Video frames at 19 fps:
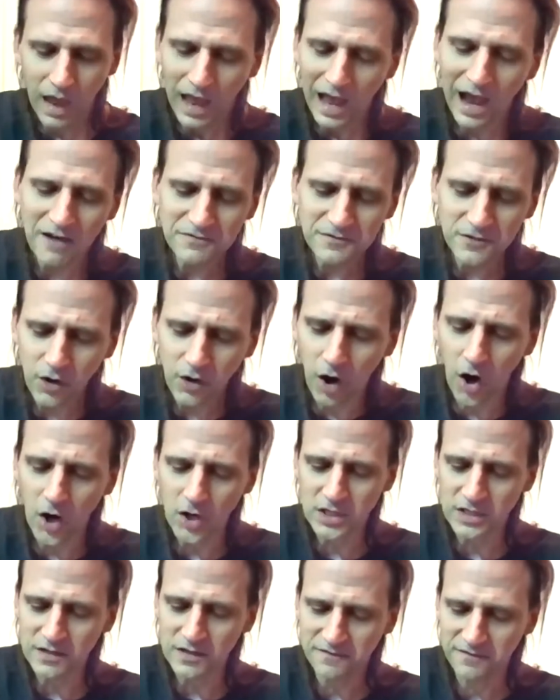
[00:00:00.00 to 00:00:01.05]
After
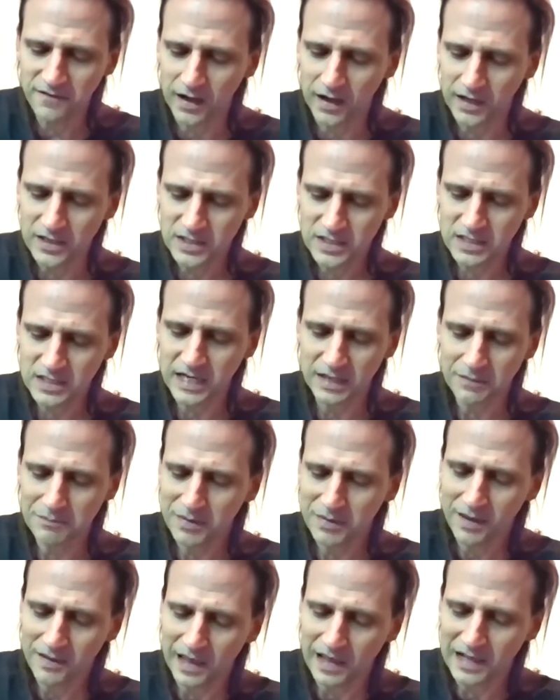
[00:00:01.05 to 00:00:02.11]
Artie fell asleep,
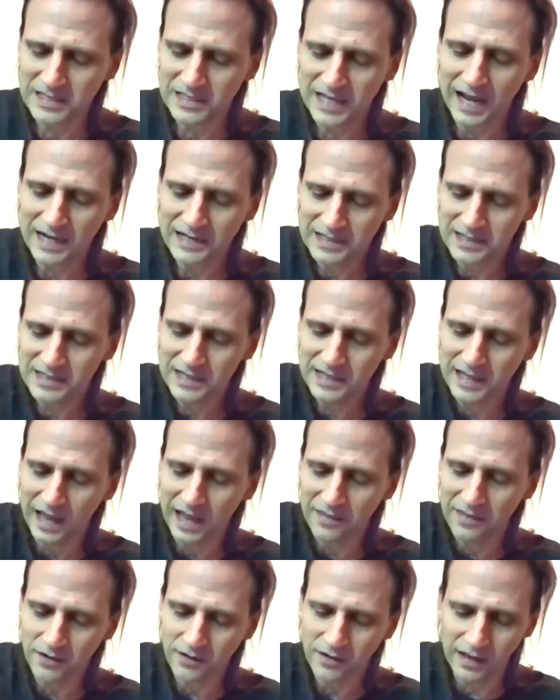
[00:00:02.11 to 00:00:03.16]
they sat
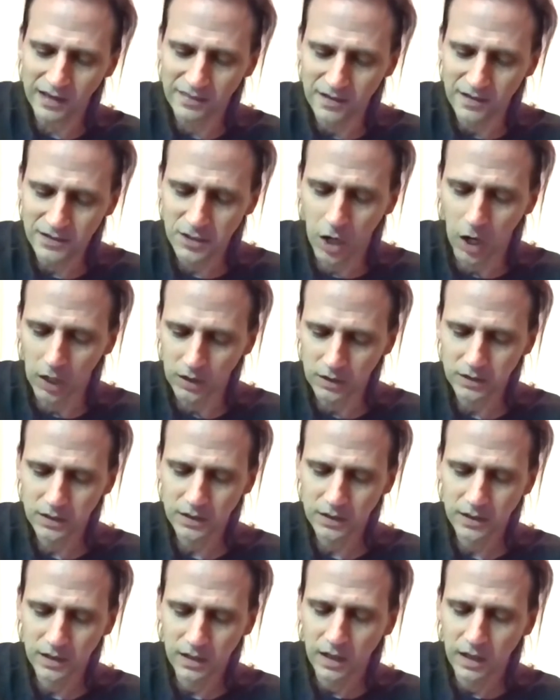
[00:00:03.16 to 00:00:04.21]
together in the dark.
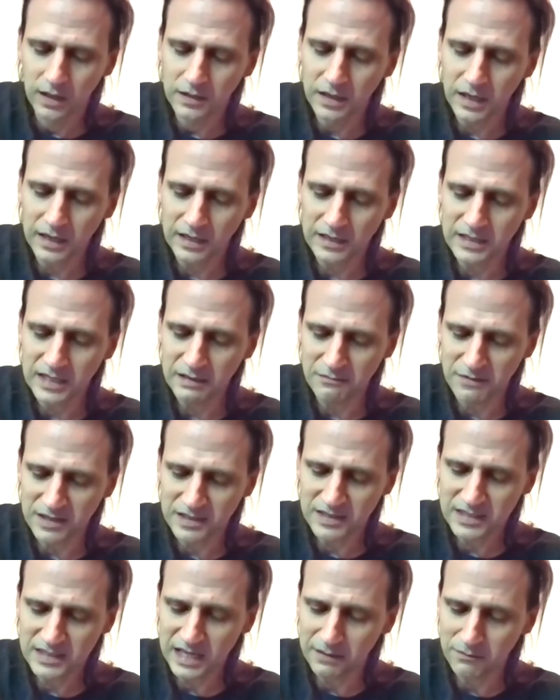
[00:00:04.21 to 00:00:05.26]

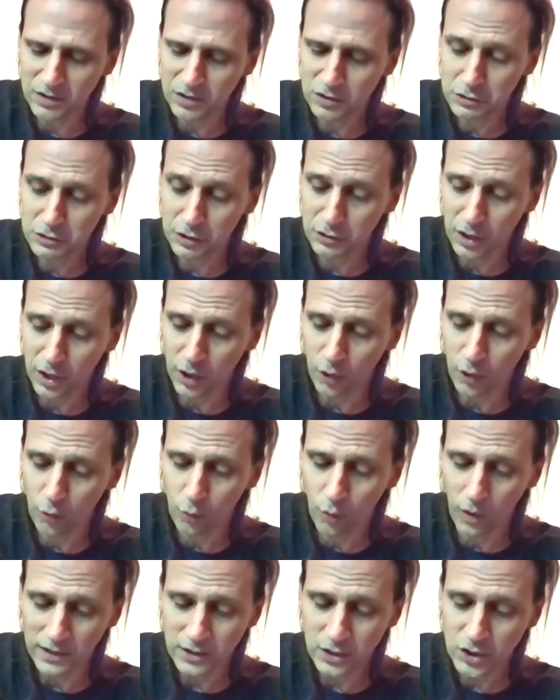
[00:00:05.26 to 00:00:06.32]
Nicodemus seemed to know
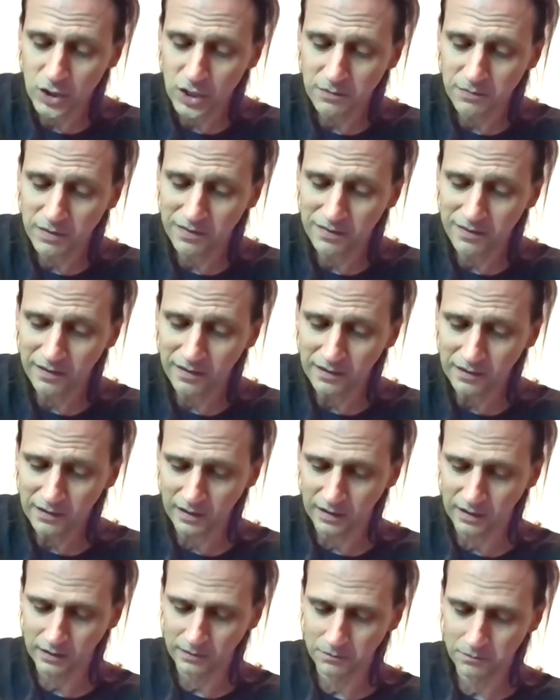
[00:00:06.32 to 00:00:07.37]
what she'd been
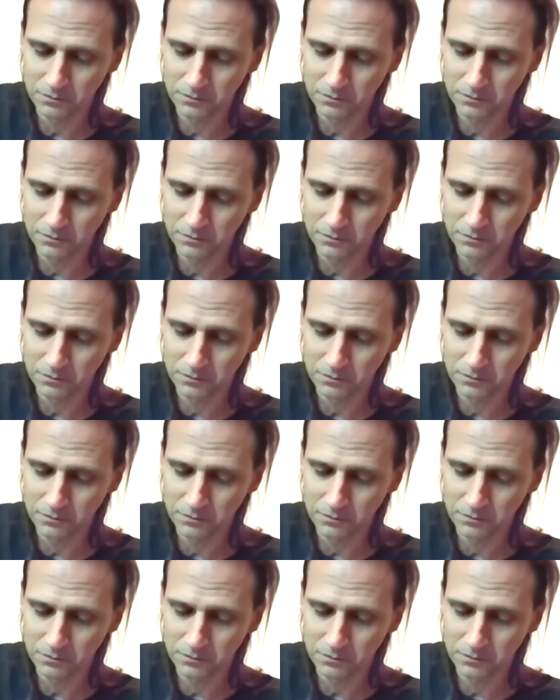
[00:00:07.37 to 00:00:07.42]
thinking.